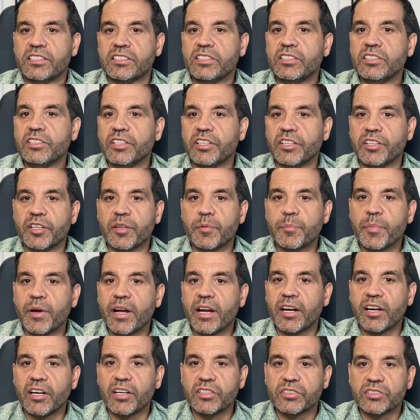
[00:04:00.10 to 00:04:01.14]
clear that
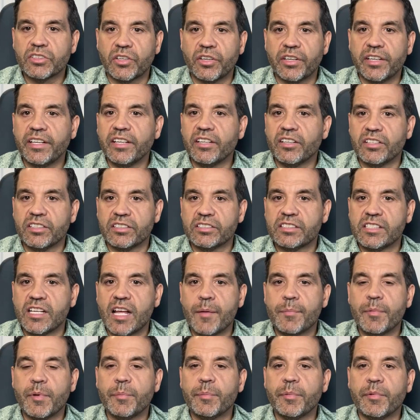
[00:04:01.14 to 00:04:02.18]
buyers are eager to
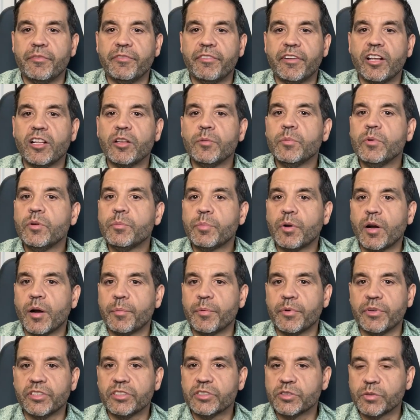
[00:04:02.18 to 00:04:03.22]
snap up available properties